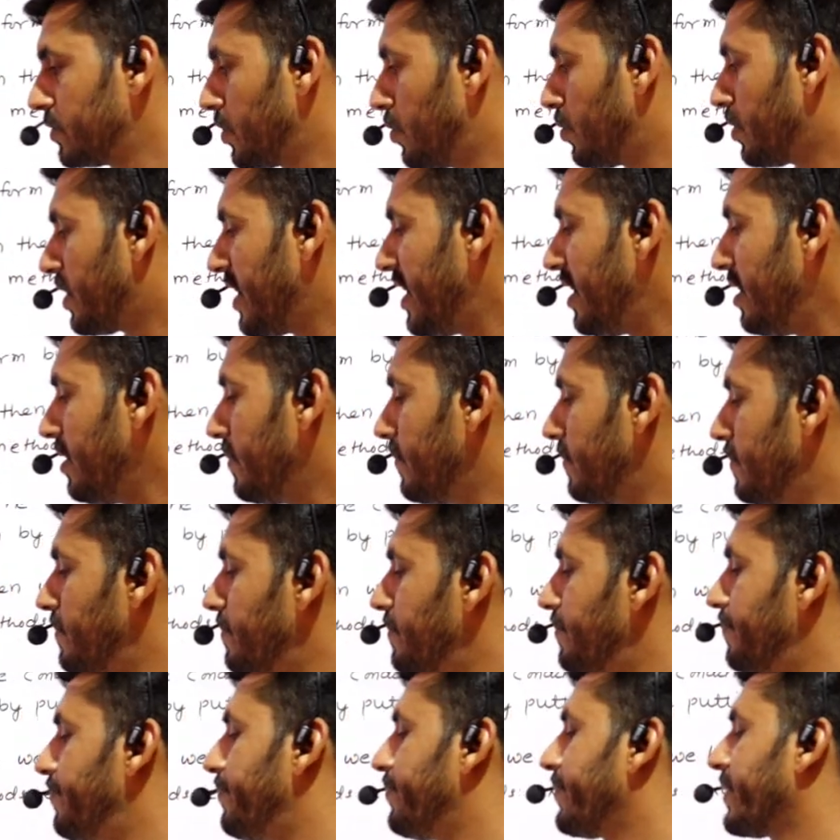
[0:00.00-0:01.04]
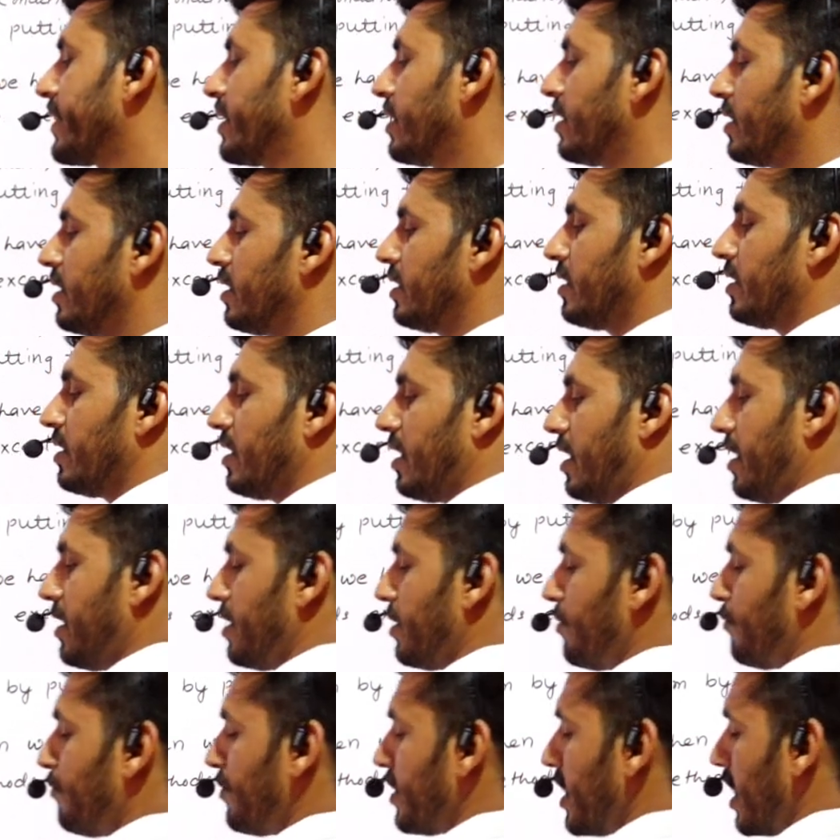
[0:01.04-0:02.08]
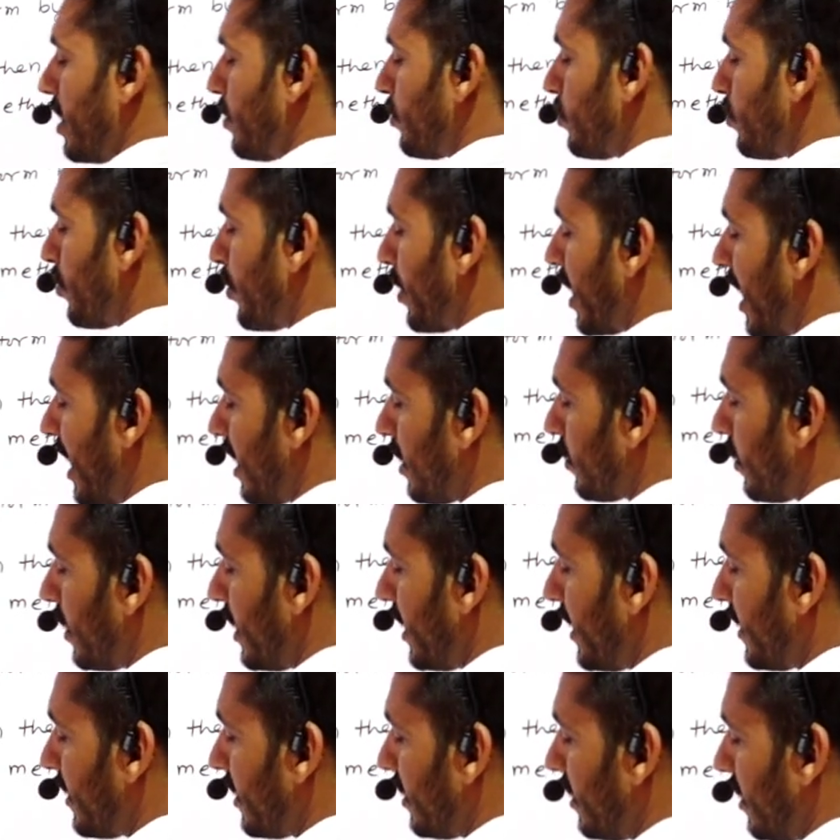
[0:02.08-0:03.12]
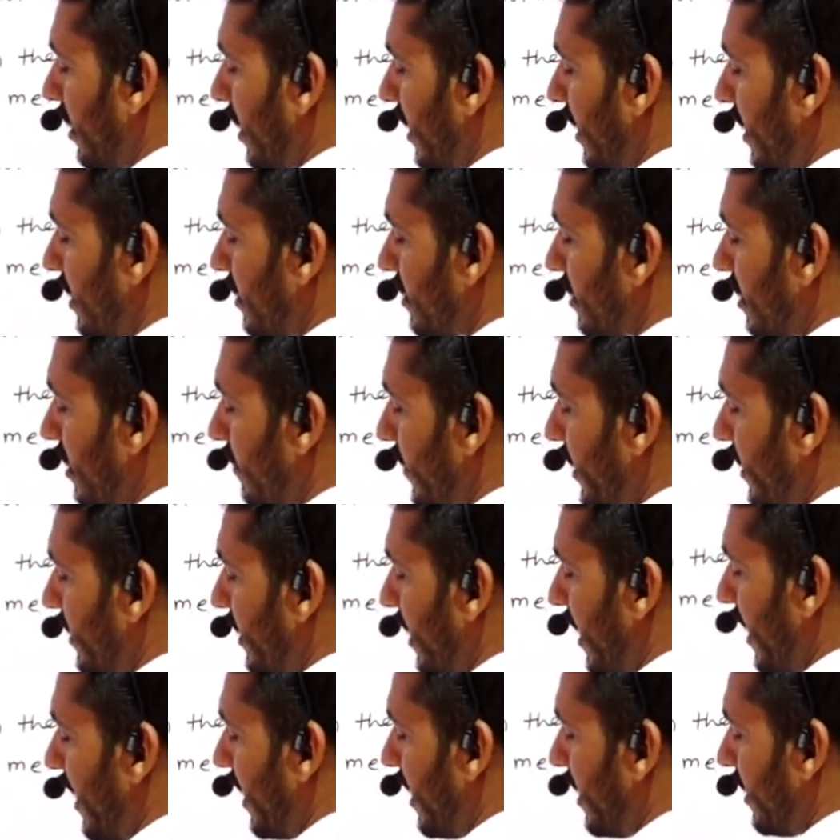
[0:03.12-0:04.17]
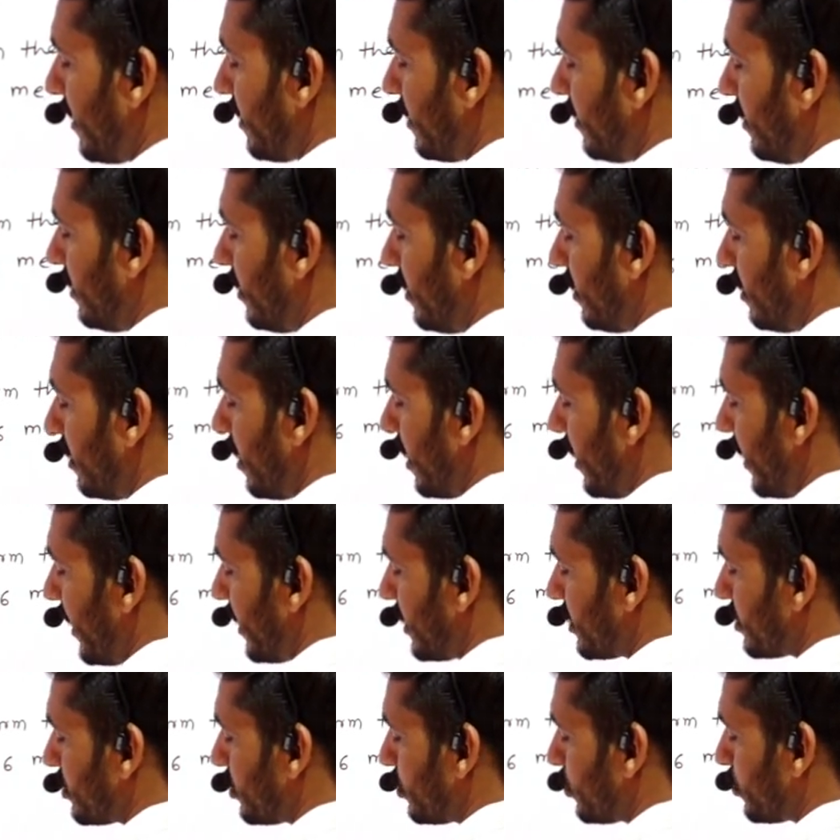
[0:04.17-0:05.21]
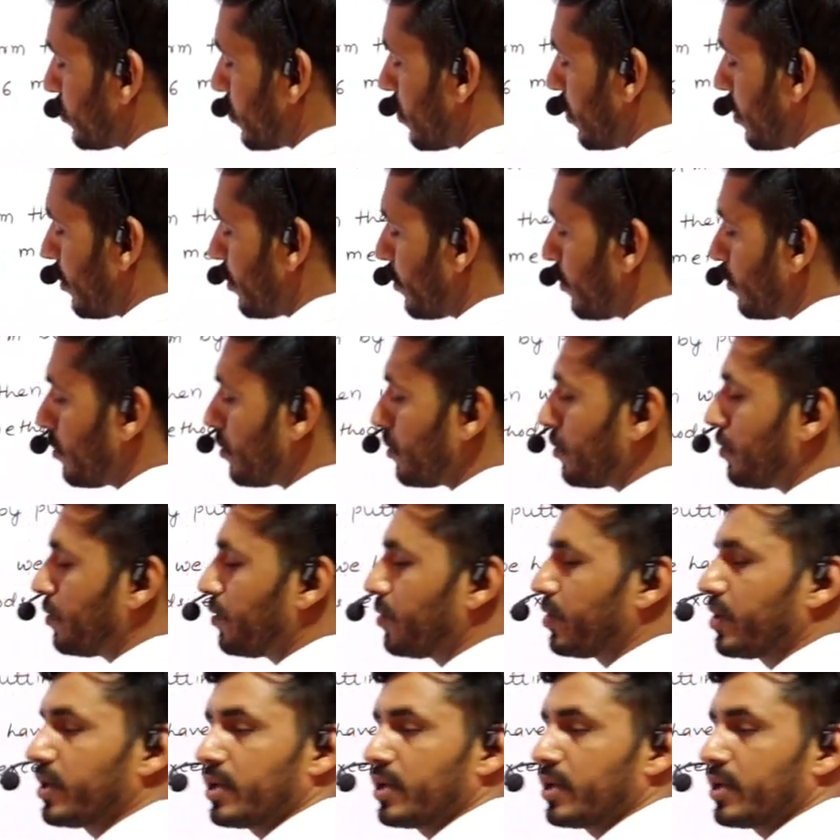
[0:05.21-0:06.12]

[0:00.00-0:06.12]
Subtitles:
Okay, and we have to calculate at limit at x is equal to 2.